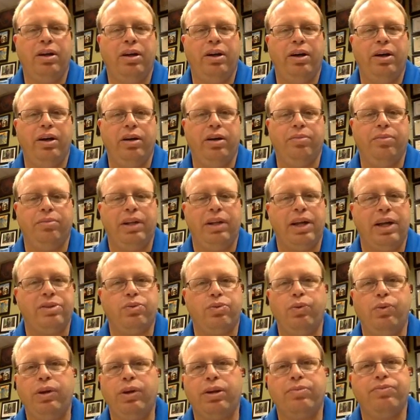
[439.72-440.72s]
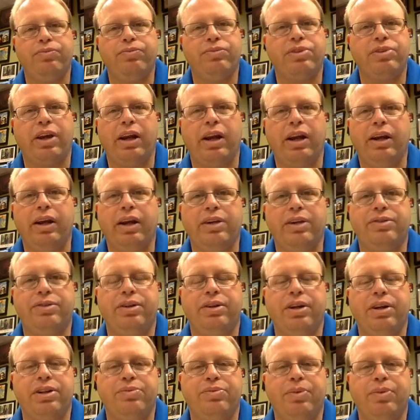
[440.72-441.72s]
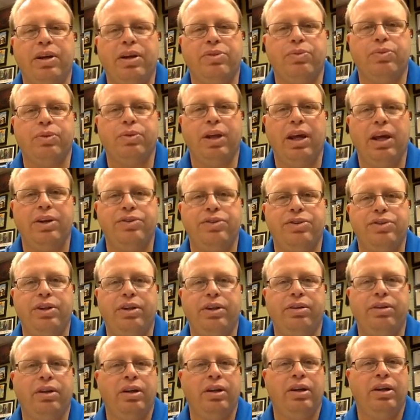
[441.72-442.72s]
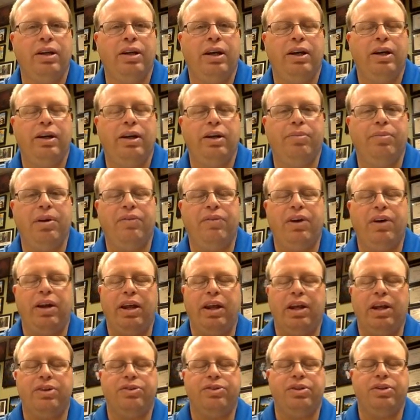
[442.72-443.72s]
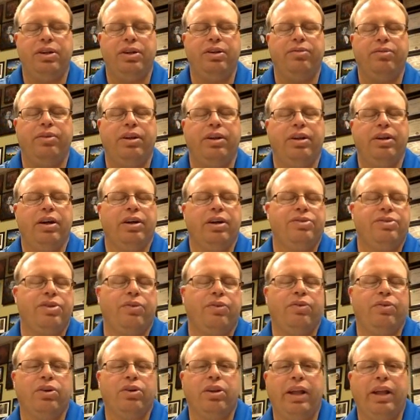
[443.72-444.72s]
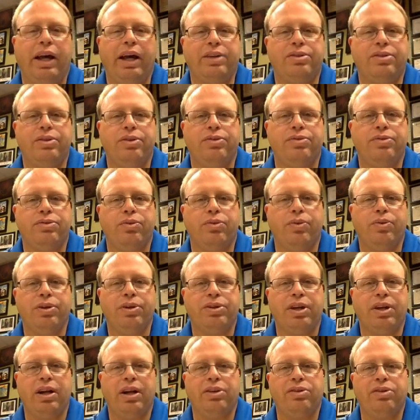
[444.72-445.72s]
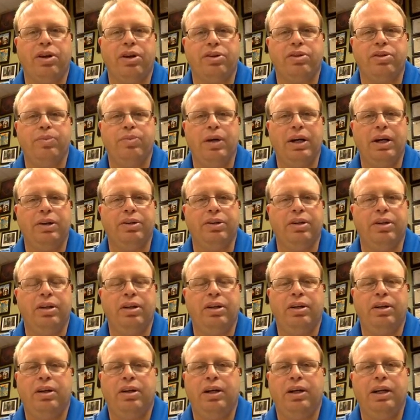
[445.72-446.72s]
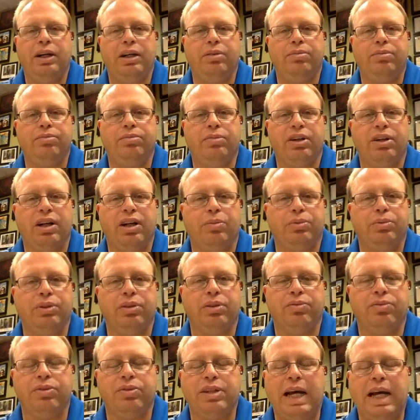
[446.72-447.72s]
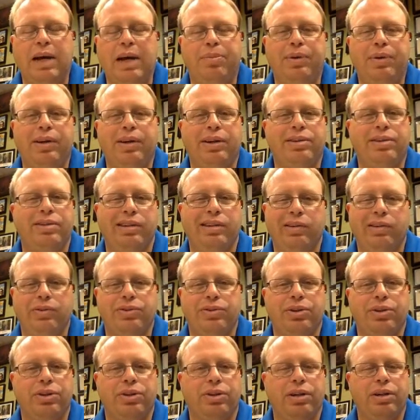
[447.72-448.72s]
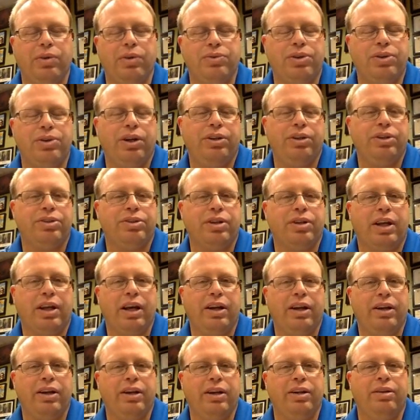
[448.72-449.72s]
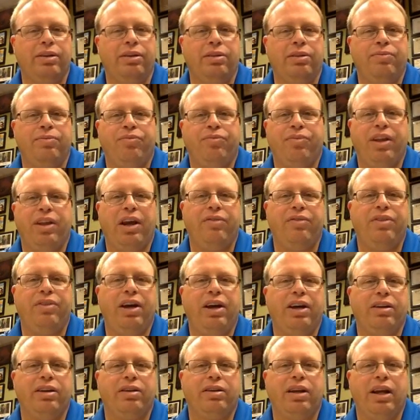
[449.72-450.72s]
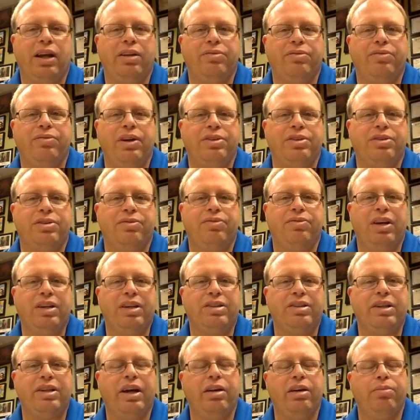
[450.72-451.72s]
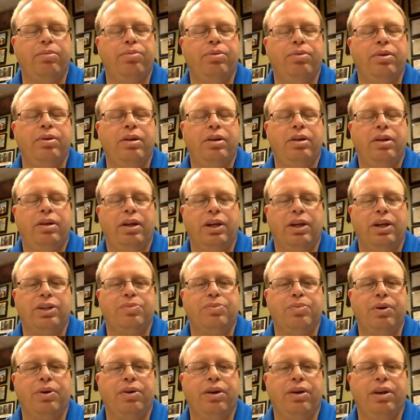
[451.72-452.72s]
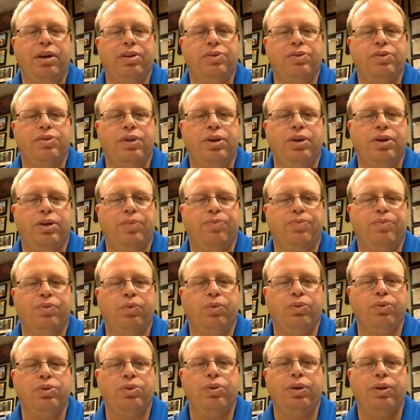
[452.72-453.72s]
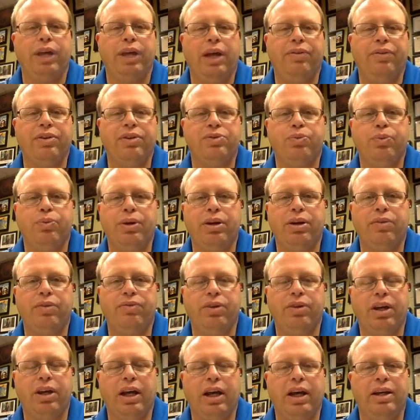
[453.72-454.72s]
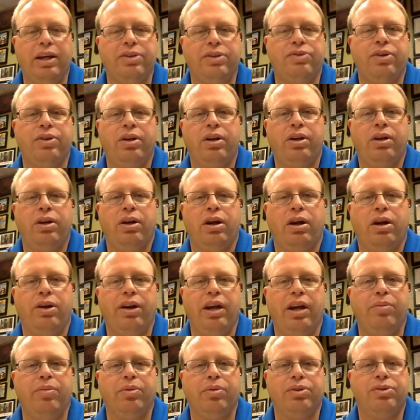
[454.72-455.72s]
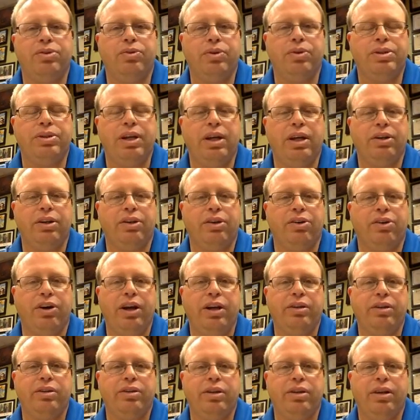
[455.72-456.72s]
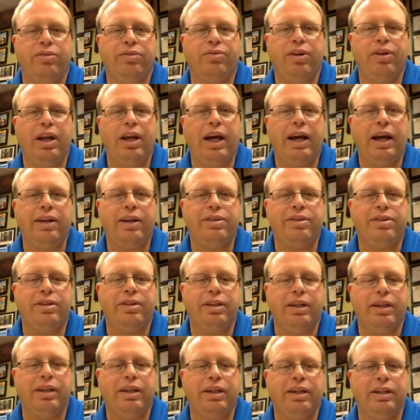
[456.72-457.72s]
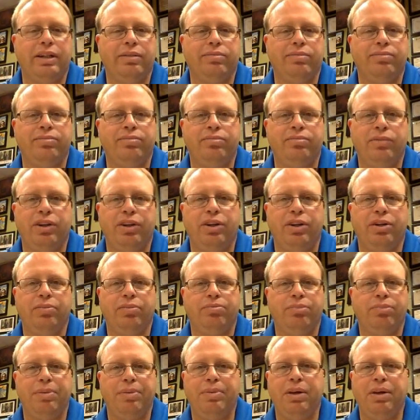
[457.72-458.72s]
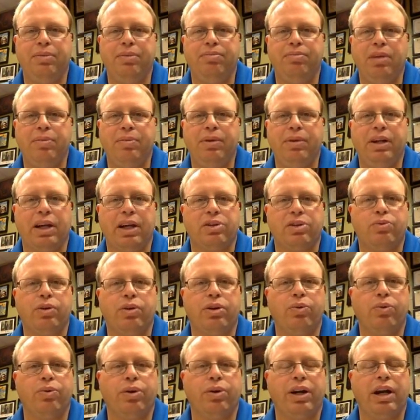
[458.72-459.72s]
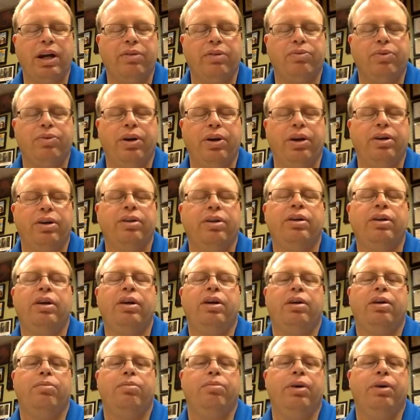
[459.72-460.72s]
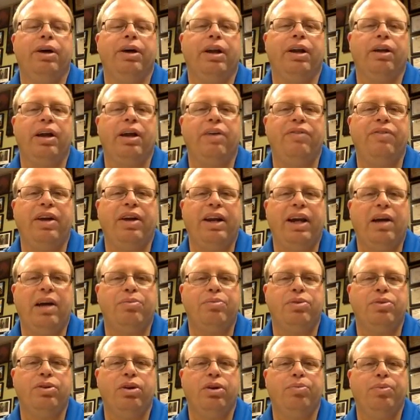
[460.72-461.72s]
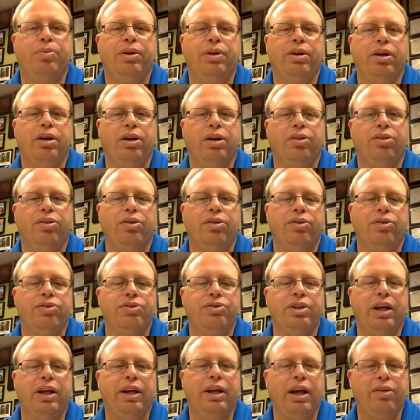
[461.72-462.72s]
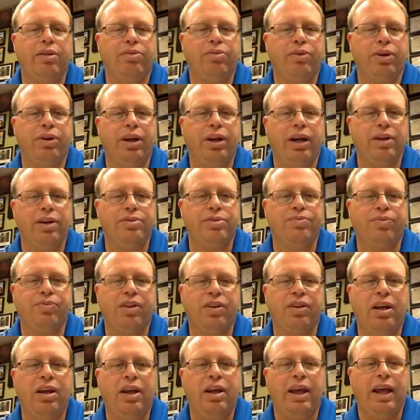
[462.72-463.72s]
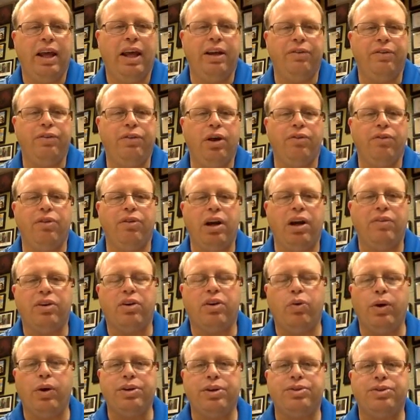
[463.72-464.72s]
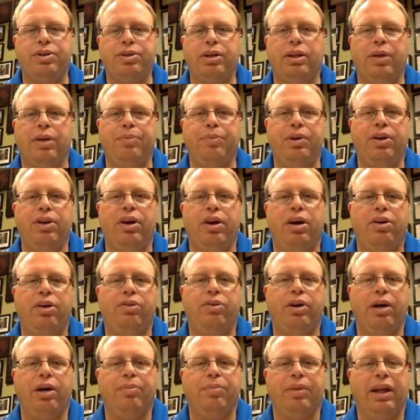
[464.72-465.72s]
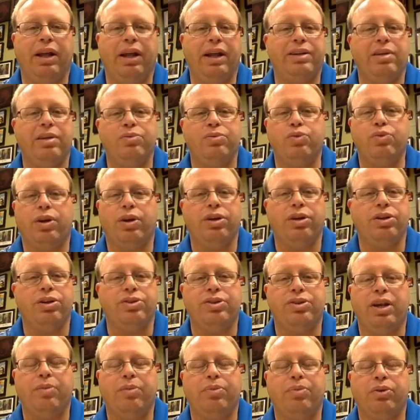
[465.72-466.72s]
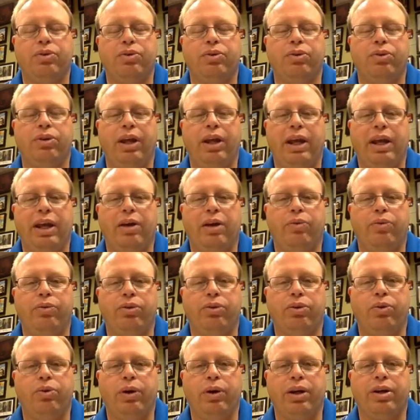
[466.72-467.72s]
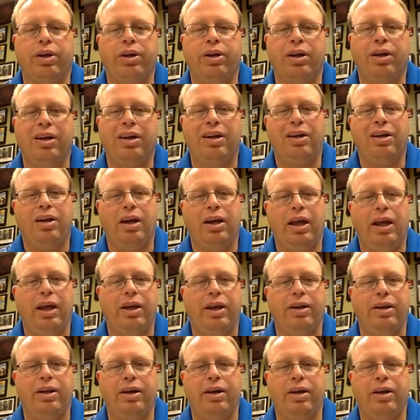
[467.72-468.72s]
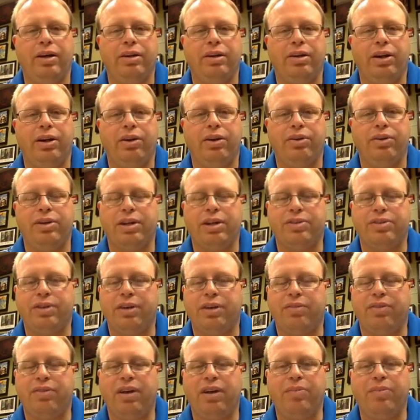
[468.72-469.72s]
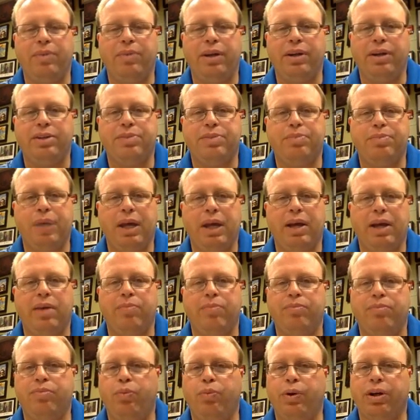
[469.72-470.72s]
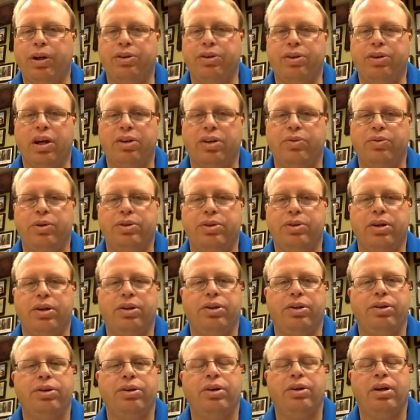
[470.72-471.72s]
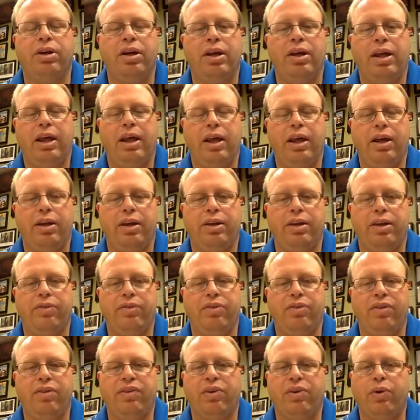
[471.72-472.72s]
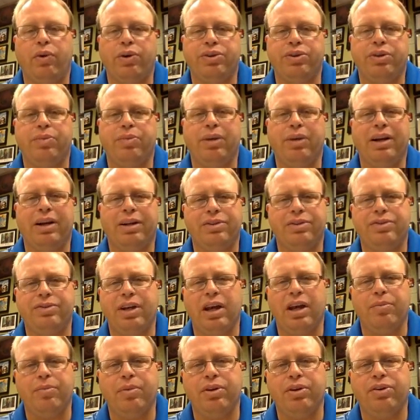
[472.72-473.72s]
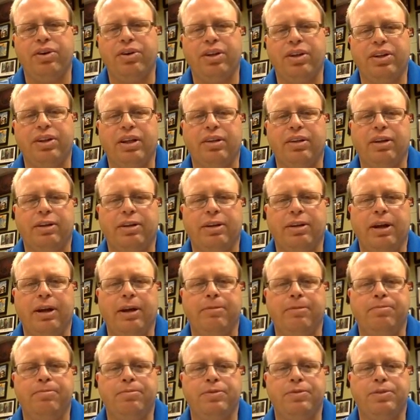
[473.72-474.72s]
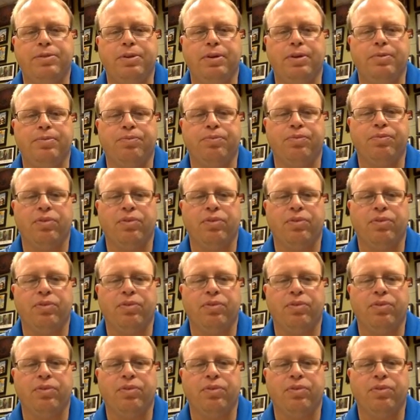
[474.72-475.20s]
last week it's kind of nice to touch base with Angie. I've had Angie in several classes, and so we just kind of talked about a couple different topics, and it was good just to kind of have that kind of face-to-face type experience. So we'll do it again this week. If you guys are able to attend, great. If not, maybe next week will work out for you. But I'll have that option open on Thursday night for you guys. And if you ever have a question, let me know. A lot of times we can just set up a Google Hangout real quick, and it takes like 5 minutes. Bam, we can talk to each other. And if you have a question about an assignment or anything like that. So,